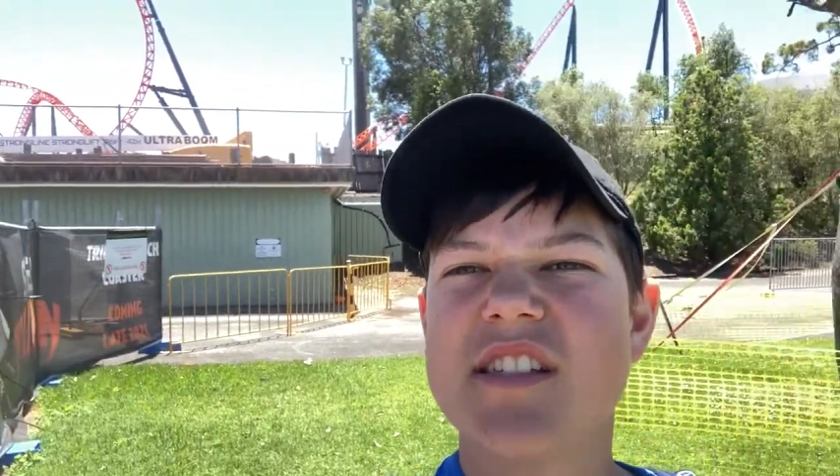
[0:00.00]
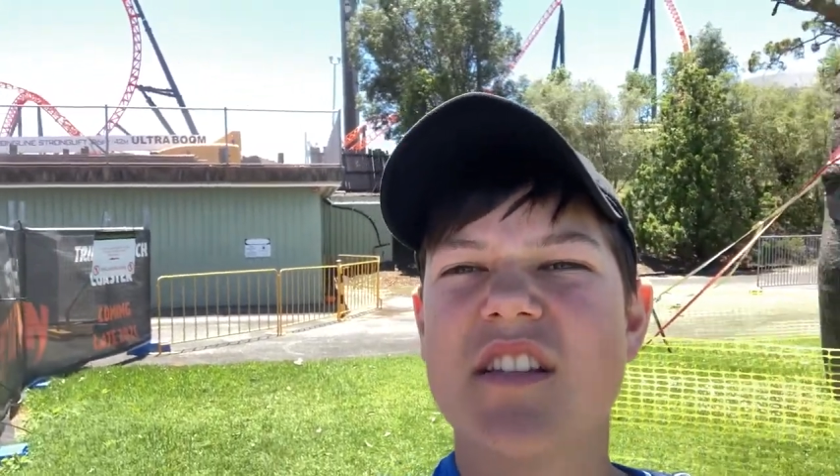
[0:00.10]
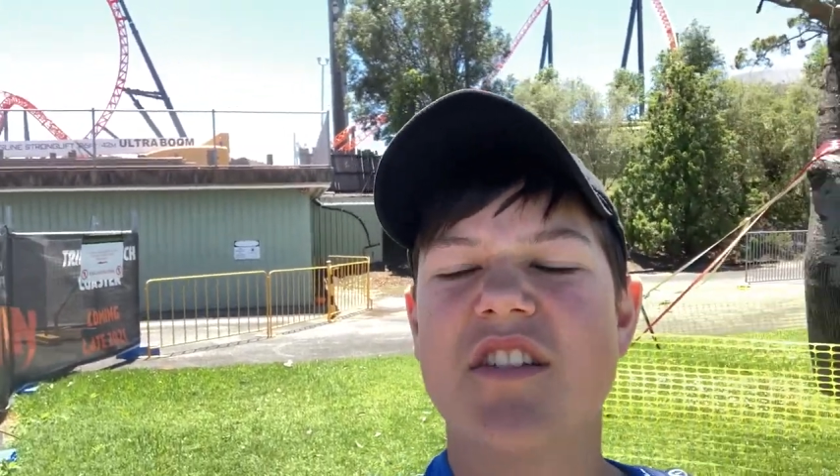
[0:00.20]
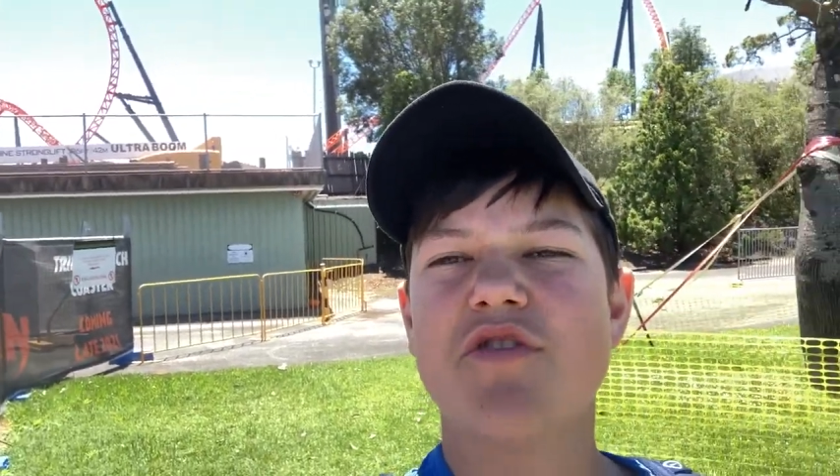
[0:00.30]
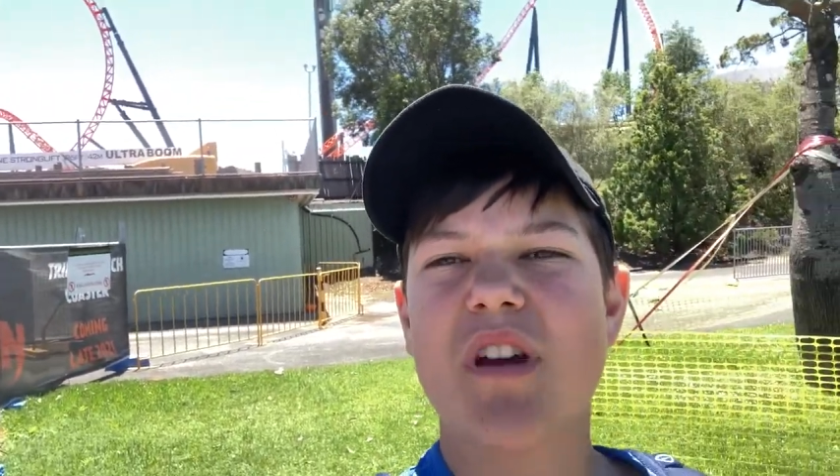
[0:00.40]
to
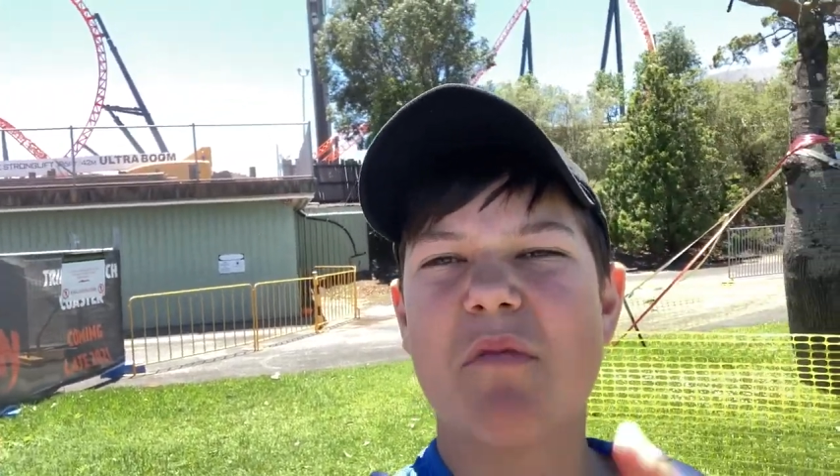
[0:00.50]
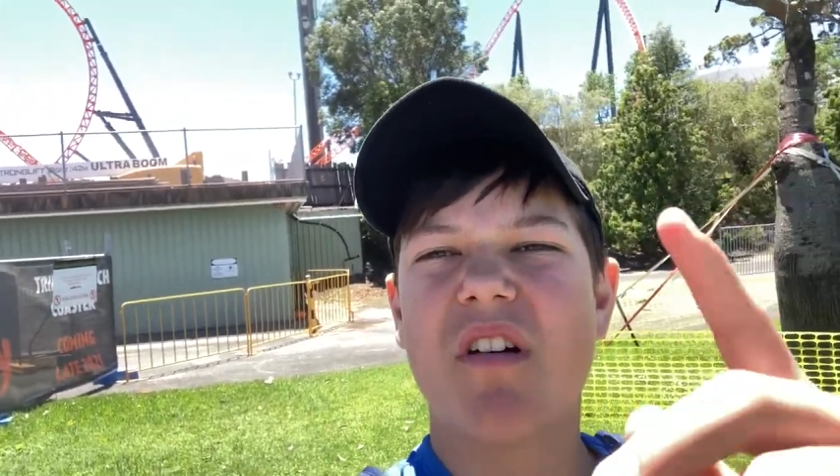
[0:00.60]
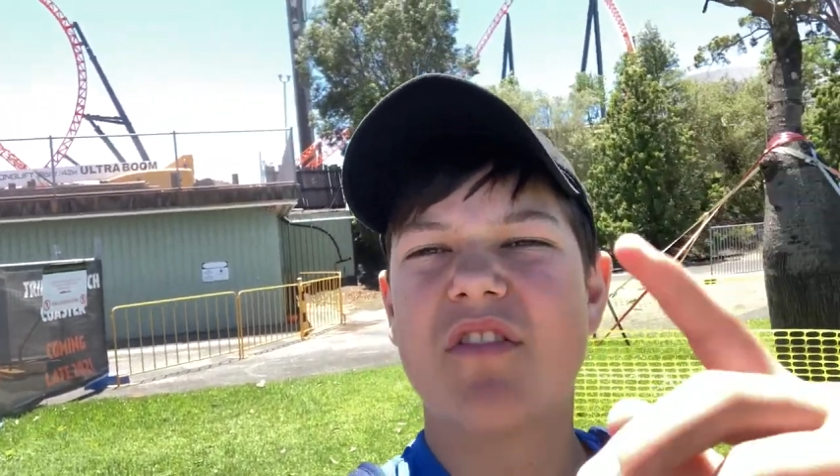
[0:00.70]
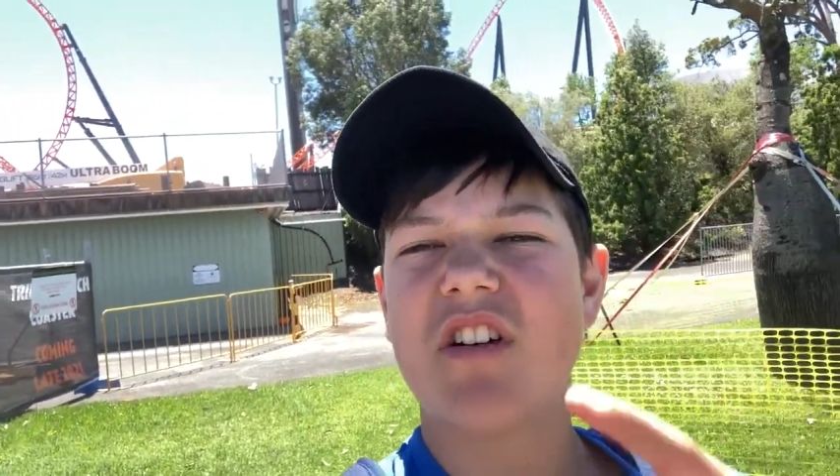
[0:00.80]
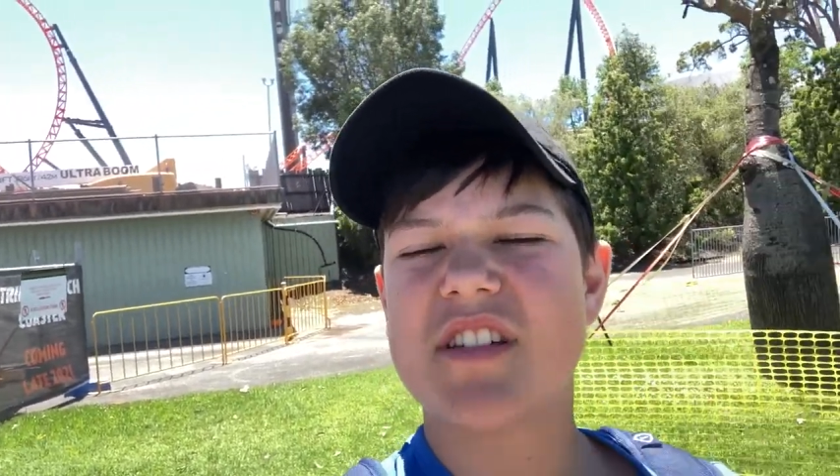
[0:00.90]
the Dream
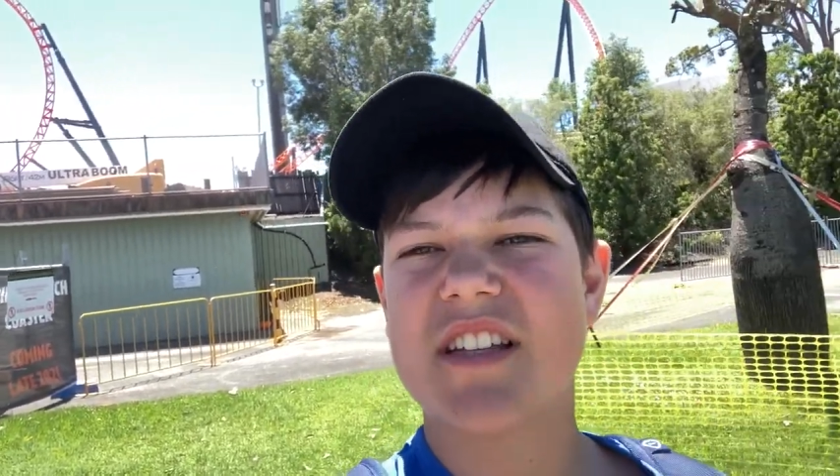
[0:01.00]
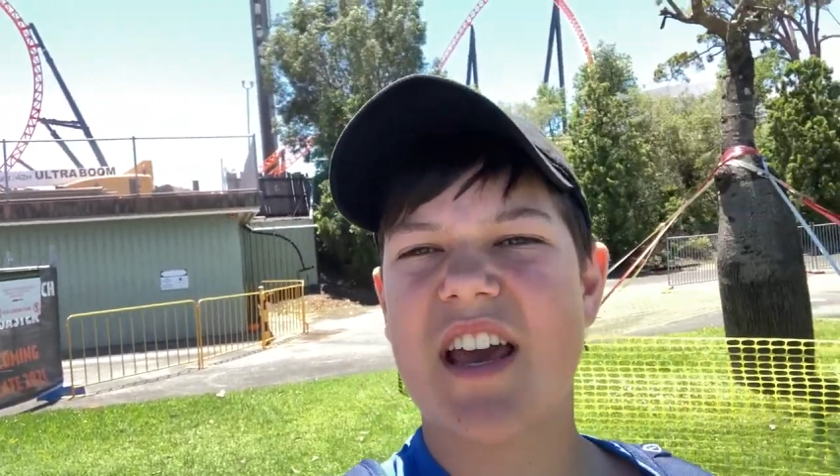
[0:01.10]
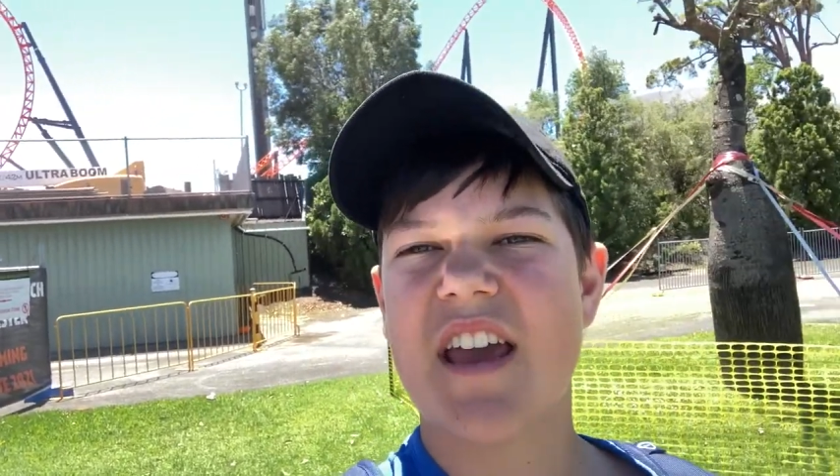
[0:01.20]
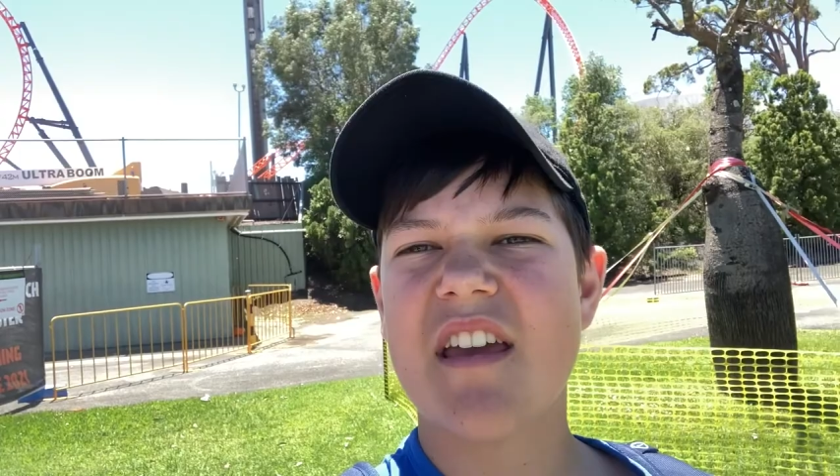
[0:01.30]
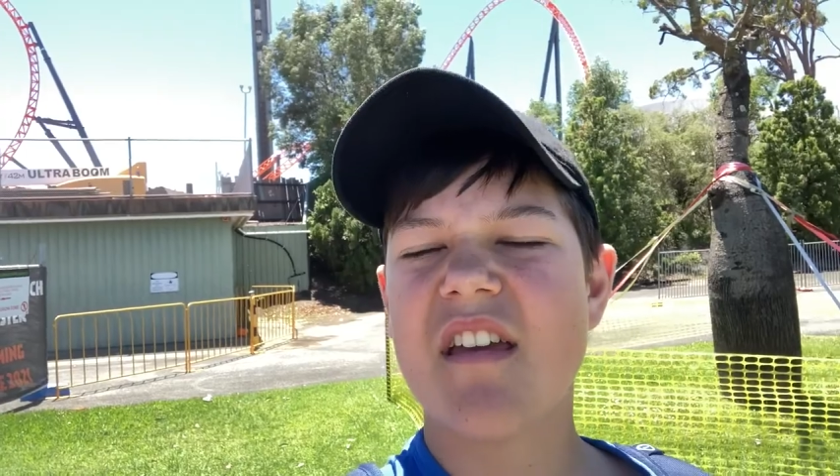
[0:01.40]
World vlog
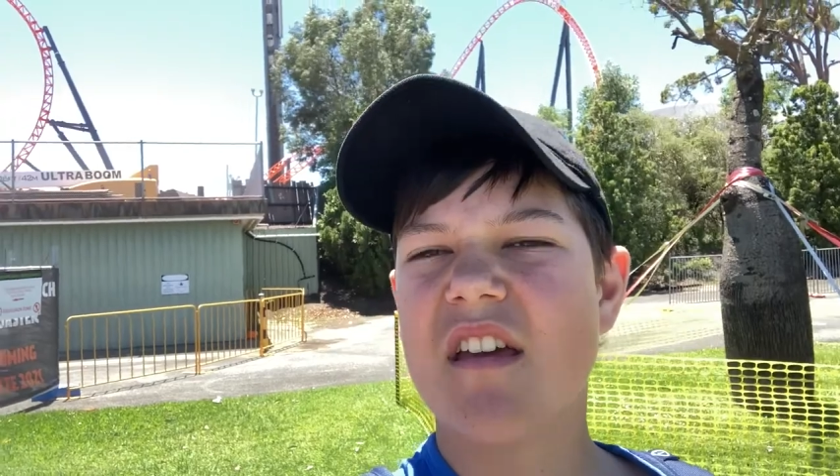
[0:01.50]
today.